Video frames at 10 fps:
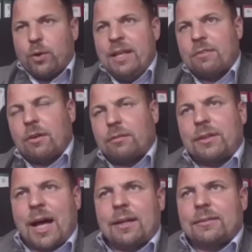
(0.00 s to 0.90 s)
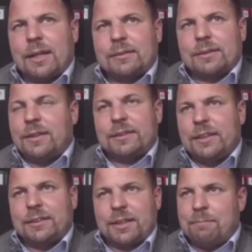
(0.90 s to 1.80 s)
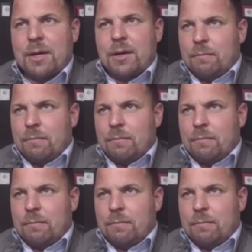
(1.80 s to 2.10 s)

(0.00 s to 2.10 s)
insert the data in the system.